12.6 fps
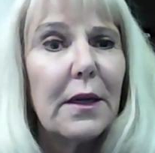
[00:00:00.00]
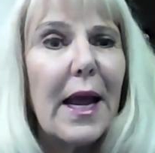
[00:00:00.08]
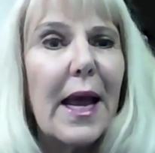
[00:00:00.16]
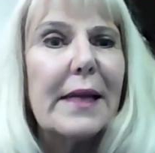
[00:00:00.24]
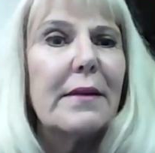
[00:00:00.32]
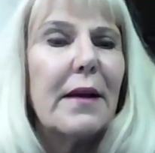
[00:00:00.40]

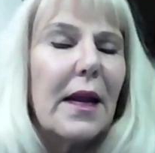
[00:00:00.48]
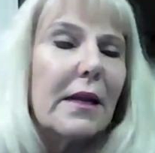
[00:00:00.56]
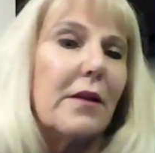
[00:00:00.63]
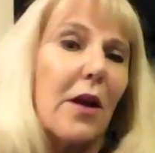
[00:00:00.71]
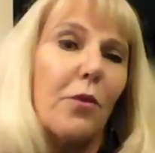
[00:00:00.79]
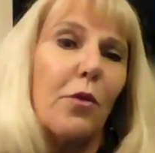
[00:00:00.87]
and
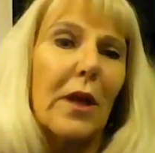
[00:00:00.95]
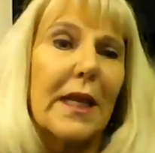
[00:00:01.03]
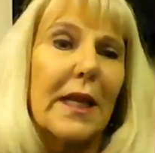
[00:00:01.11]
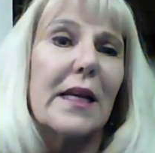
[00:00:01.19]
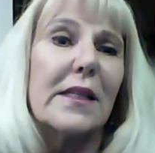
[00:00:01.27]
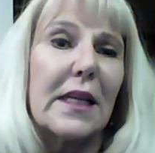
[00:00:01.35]
it
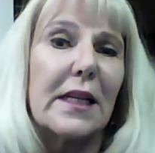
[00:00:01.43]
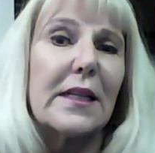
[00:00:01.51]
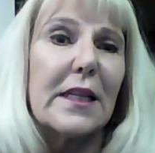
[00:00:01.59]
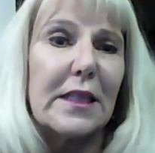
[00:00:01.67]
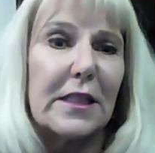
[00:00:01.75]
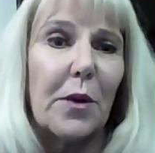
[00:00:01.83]
really is
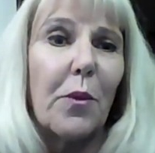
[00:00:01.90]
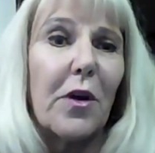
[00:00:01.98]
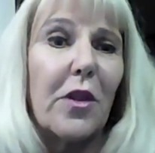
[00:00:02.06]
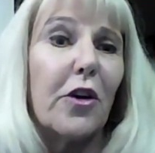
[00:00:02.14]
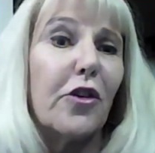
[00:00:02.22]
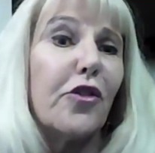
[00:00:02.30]
consistent
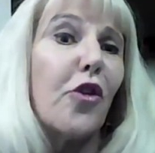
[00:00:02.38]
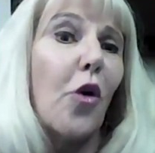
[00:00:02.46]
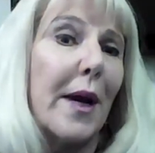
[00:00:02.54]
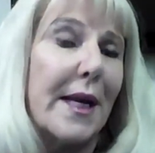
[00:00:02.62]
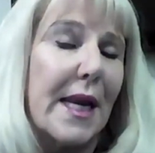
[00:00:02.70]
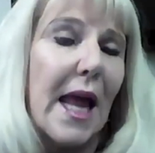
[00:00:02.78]
with their
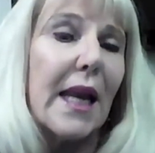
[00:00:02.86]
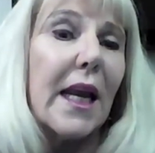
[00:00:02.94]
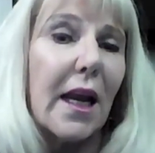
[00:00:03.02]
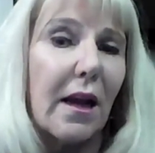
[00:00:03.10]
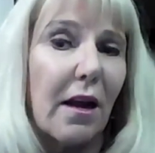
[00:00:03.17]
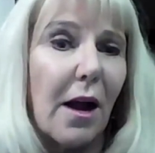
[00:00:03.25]
joint net
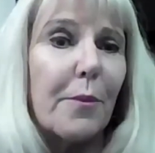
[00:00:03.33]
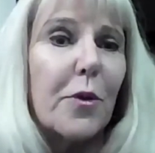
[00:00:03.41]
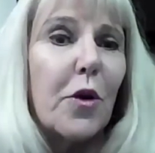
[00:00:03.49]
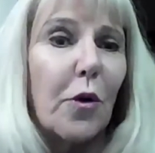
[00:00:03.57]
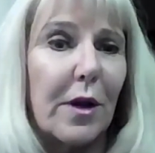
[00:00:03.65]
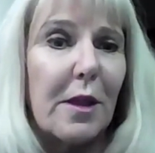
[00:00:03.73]
income
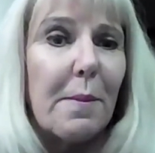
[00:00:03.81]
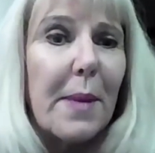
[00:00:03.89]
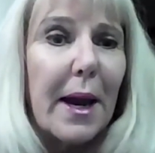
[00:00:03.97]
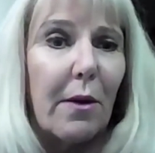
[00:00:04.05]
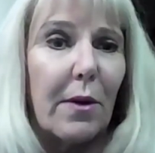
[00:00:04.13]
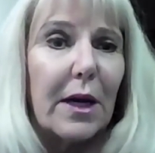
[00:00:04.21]
during the
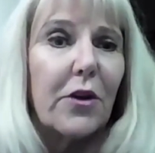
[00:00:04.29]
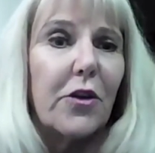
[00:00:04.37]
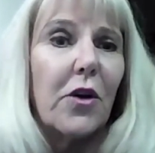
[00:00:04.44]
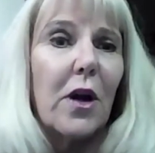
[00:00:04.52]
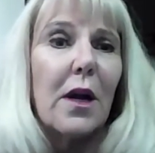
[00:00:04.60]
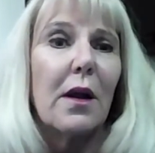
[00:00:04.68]
marriage.
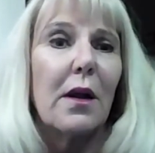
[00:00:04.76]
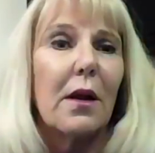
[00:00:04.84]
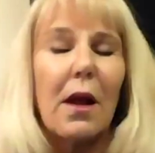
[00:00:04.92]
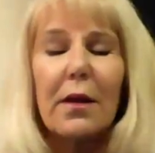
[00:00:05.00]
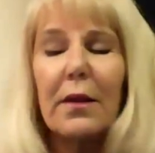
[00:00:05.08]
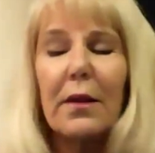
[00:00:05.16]

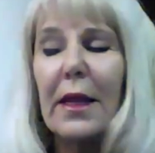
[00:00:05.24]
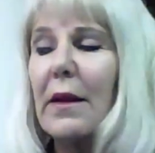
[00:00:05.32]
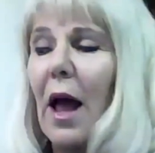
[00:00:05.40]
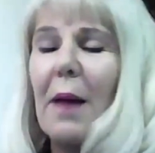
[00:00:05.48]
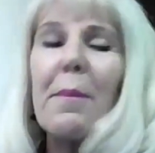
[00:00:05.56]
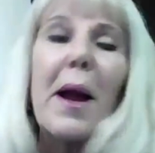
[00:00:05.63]

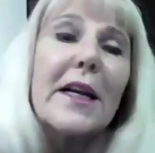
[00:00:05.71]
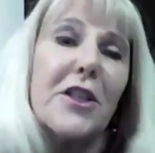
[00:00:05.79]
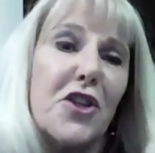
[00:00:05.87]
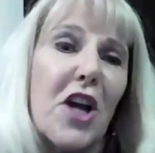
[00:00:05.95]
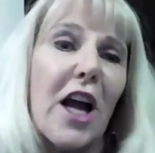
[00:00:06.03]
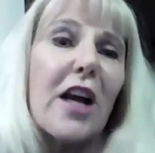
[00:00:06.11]
Then I might
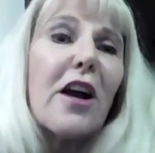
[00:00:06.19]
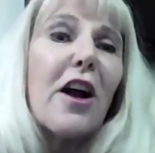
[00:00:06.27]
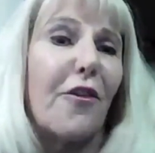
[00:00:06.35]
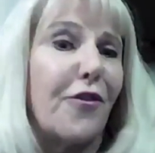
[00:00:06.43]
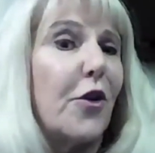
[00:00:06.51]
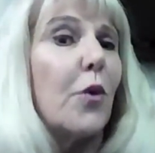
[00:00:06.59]
check
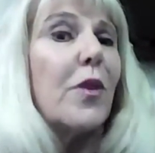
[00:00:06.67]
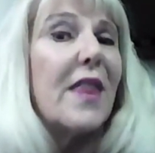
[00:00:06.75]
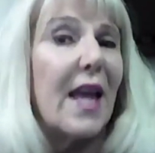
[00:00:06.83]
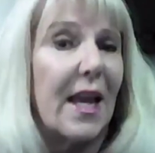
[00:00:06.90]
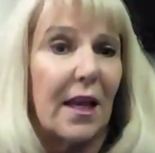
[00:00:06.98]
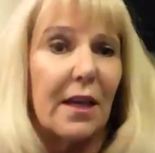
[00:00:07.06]
a few
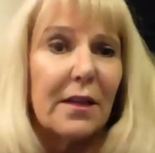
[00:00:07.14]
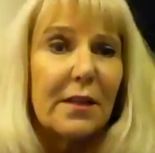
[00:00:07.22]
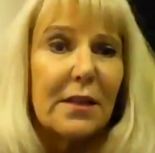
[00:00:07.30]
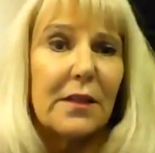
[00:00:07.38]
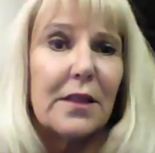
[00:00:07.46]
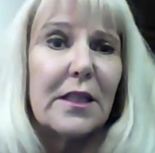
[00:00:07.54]

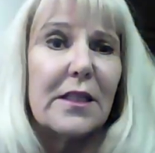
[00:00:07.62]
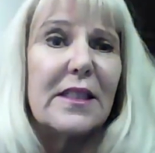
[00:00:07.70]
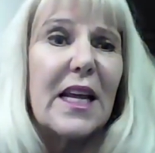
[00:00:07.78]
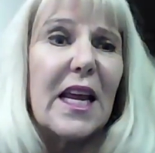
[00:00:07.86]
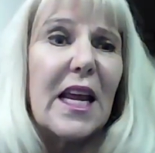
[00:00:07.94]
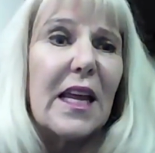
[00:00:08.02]
things to
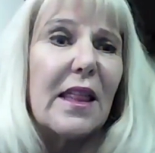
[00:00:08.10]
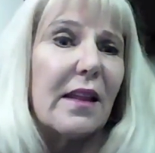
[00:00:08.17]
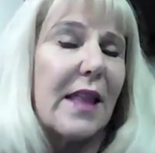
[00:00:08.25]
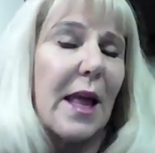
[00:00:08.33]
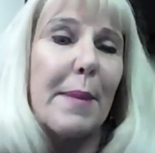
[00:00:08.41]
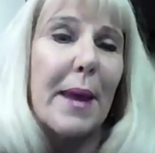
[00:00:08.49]
see
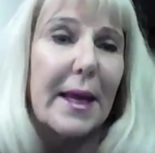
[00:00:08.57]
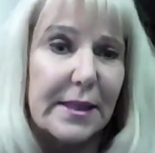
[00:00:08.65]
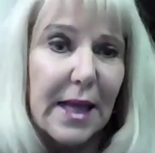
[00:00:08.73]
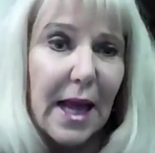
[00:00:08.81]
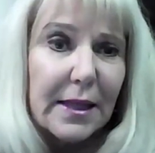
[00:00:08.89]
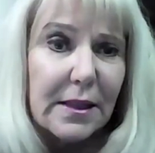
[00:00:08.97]
that they make
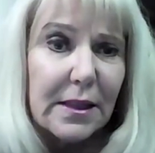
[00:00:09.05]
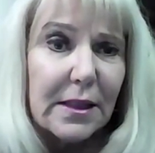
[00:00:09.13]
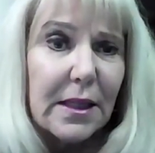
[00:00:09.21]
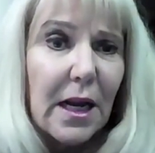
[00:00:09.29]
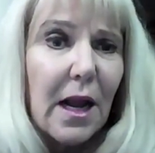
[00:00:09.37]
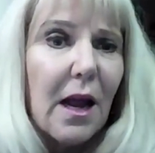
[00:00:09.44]

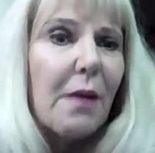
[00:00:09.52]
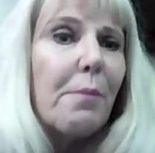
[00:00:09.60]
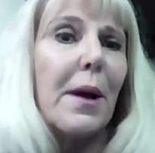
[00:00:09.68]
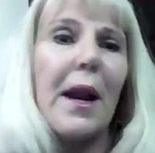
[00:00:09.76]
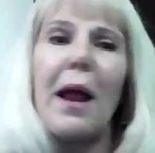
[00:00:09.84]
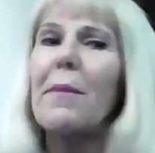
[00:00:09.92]
sense,
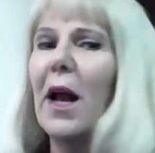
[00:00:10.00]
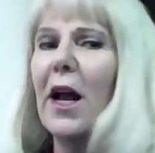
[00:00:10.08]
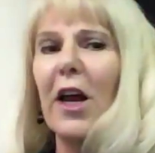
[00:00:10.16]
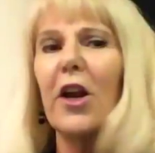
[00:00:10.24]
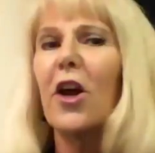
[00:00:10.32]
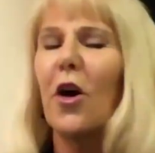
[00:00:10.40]
but I'm not
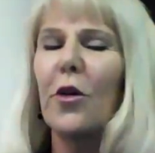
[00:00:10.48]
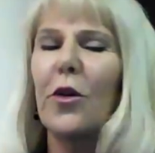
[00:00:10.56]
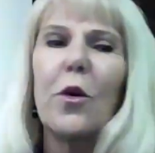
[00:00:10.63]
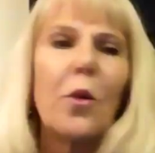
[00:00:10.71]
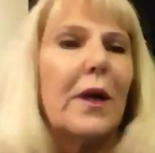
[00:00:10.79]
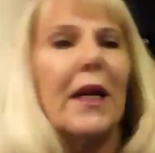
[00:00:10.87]
going to go
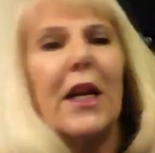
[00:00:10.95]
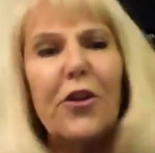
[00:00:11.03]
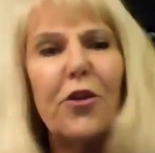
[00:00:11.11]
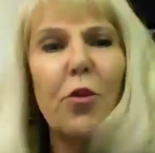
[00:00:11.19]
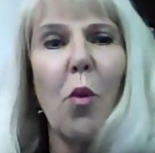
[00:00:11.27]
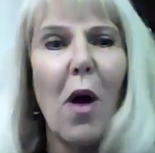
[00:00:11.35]
through
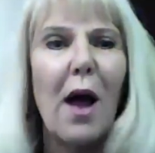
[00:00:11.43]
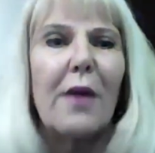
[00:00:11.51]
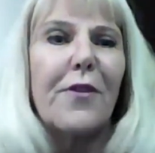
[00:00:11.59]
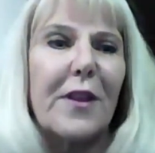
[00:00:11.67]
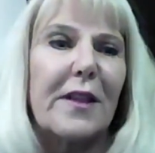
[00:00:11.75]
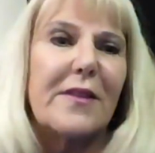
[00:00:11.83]
each one
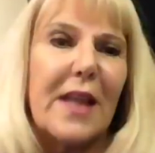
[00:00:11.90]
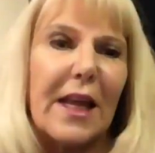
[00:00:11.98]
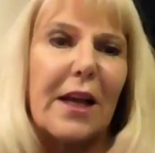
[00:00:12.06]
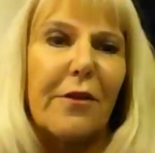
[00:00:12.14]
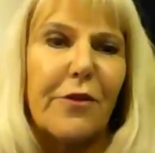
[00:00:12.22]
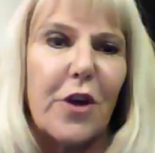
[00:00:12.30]
for the
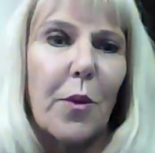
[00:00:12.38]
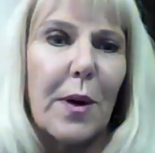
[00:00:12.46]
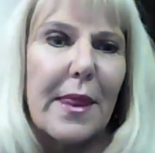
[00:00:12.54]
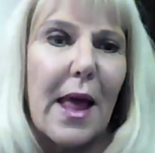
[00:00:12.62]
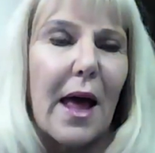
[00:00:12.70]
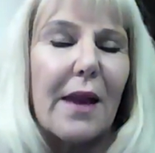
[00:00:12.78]
sake of
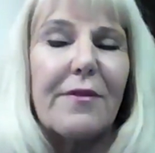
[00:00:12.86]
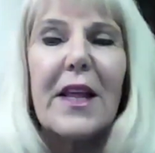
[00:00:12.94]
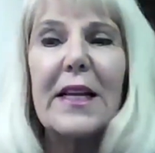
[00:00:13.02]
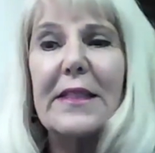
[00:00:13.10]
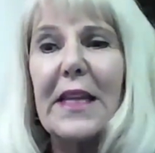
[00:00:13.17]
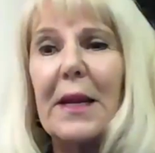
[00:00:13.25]
doing that. If
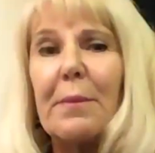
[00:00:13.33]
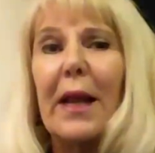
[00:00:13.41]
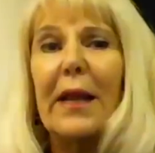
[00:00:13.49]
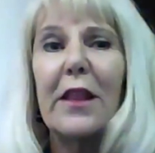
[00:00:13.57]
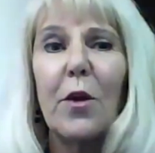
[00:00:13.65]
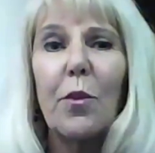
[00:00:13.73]
they seem
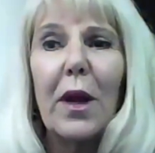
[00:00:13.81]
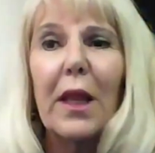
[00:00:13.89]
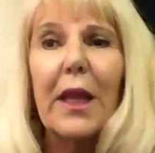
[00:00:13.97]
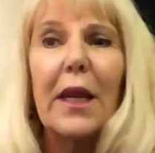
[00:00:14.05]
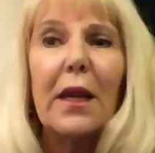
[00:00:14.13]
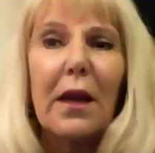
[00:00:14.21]
like they
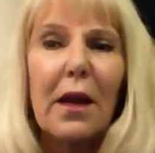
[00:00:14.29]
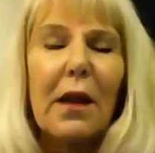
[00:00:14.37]
really